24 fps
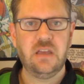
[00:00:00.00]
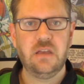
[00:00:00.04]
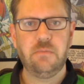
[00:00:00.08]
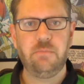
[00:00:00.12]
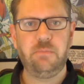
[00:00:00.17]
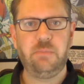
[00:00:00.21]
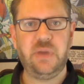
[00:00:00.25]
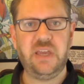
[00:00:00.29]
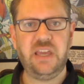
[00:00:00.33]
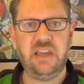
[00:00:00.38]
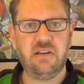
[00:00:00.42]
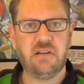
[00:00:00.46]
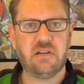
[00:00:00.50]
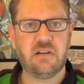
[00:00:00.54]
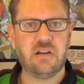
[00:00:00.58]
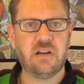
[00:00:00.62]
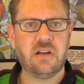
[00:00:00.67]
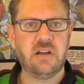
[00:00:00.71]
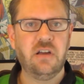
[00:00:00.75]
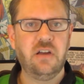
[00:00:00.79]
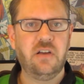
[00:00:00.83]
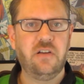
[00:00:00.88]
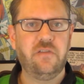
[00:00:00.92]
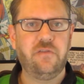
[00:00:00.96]

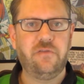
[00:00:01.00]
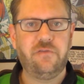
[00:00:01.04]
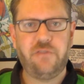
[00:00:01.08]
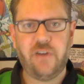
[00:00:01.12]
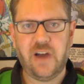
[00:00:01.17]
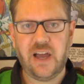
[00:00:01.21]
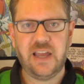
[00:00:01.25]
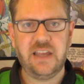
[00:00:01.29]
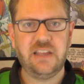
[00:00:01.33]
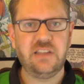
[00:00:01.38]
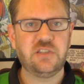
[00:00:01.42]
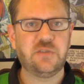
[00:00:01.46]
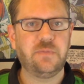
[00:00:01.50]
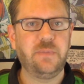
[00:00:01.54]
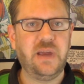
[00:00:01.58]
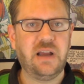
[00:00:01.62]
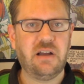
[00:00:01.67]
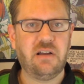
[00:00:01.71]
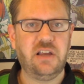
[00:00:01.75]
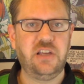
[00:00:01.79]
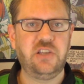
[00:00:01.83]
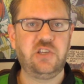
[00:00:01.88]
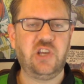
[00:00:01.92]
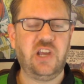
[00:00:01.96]
Peter finds
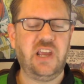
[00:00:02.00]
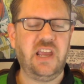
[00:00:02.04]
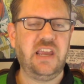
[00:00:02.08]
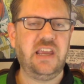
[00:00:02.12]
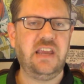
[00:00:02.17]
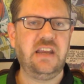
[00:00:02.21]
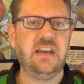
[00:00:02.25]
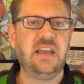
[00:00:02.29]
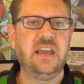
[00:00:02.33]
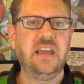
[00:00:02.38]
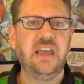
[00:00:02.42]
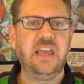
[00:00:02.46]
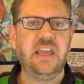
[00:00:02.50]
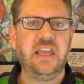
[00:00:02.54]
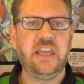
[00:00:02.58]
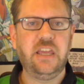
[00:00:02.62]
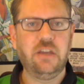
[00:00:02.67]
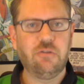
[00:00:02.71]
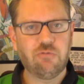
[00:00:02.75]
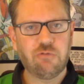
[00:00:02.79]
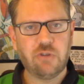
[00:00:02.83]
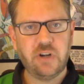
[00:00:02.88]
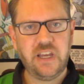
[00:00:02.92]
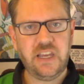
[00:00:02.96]
Mary Jane, he
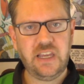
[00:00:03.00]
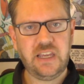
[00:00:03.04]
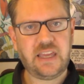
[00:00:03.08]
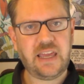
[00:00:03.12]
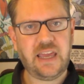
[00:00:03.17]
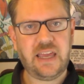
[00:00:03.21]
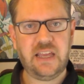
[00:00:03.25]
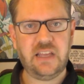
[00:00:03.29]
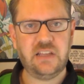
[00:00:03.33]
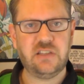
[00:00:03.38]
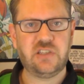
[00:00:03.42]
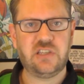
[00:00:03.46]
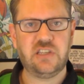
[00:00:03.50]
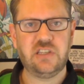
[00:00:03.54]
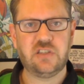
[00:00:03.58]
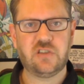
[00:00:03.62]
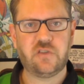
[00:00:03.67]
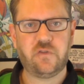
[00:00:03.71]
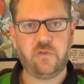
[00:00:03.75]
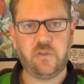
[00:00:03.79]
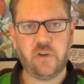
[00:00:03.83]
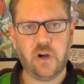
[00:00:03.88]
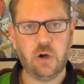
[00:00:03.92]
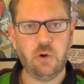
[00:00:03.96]
regains his
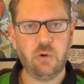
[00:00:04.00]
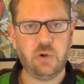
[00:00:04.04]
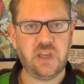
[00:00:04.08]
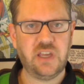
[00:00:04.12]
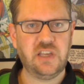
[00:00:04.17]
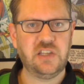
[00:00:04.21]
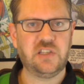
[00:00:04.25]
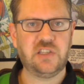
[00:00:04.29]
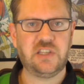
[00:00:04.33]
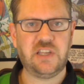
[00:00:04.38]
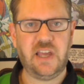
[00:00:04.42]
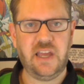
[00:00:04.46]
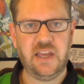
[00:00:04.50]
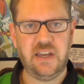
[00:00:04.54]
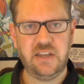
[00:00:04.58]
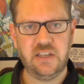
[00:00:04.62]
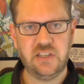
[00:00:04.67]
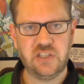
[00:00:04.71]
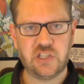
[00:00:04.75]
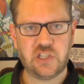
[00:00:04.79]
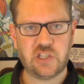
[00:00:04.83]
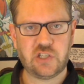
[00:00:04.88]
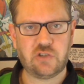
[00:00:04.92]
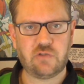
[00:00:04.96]
focus and
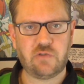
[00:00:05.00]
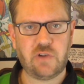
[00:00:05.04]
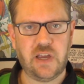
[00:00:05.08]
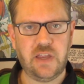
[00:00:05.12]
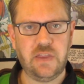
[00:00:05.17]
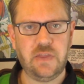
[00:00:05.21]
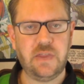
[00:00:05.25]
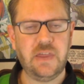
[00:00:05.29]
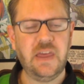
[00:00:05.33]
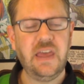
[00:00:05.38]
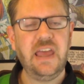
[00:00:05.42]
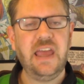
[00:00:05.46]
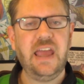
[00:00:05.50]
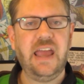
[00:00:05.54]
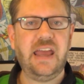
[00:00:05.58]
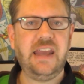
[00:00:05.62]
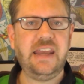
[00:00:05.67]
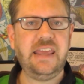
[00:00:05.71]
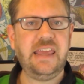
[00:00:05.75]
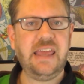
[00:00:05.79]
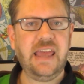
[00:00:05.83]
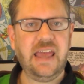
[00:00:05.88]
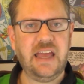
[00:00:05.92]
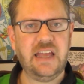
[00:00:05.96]
his strength, and
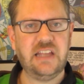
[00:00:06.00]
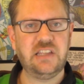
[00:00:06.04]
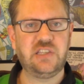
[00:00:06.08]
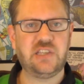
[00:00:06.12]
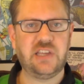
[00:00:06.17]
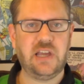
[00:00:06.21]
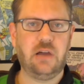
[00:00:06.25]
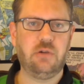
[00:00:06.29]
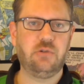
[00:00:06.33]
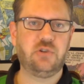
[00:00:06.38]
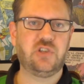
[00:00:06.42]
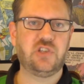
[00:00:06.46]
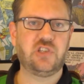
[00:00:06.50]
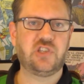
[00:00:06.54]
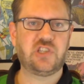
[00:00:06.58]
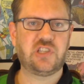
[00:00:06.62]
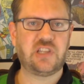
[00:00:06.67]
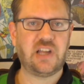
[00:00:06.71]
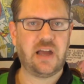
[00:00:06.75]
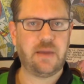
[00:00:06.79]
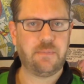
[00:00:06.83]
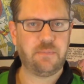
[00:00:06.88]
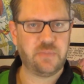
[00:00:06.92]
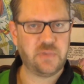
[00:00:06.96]
he heads out to
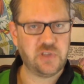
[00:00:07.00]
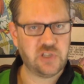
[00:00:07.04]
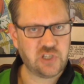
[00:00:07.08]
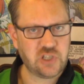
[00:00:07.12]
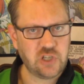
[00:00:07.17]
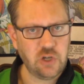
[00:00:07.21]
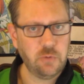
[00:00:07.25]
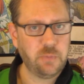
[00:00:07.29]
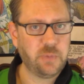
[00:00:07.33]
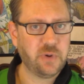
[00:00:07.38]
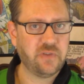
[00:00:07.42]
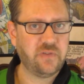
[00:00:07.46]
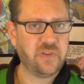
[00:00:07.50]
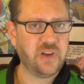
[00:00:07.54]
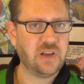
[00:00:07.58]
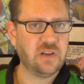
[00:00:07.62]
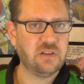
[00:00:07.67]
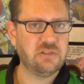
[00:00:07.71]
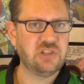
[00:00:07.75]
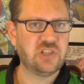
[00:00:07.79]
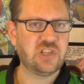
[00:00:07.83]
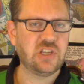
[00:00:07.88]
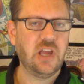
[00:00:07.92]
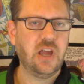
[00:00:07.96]
stop the
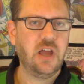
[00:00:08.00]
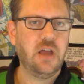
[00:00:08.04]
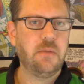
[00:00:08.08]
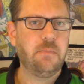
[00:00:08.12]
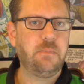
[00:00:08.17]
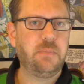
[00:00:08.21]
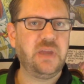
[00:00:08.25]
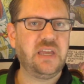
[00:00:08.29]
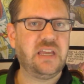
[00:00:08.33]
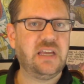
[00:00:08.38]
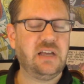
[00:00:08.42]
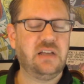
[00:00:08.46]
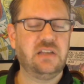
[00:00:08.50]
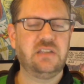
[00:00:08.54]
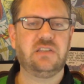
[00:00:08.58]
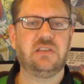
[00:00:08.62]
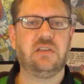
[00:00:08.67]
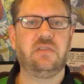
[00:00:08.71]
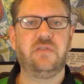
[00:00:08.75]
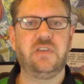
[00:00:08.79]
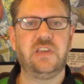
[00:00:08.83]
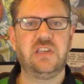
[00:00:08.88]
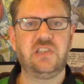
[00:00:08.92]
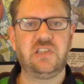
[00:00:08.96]
supervillains because
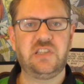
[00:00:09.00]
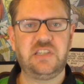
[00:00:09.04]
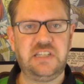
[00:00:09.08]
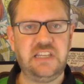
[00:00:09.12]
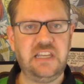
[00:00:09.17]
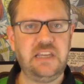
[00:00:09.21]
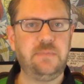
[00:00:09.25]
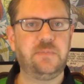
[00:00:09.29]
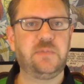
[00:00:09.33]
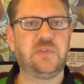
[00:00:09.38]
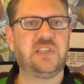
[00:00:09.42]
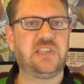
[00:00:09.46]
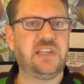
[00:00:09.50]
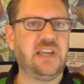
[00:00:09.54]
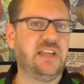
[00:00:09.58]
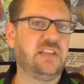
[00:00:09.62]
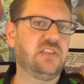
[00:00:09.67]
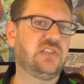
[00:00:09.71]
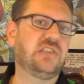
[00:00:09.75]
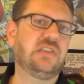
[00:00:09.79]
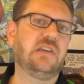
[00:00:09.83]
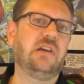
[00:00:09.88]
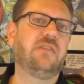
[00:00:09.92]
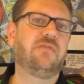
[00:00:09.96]
of his deep
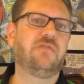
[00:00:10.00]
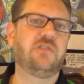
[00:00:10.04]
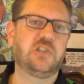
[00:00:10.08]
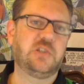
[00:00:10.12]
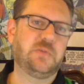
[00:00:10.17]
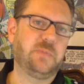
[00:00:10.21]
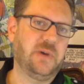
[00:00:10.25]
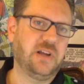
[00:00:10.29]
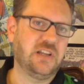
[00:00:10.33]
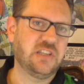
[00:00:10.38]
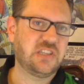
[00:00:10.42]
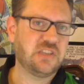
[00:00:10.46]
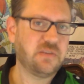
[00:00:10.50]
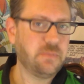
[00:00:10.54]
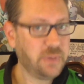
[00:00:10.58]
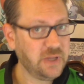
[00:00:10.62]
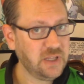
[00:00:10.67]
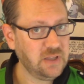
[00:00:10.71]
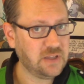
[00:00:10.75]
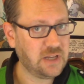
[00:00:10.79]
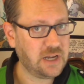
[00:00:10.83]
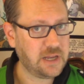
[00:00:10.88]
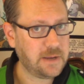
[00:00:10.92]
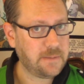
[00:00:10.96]
sense of
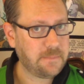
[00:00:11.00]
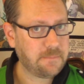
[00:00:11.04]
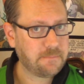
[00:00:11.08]
responsibility.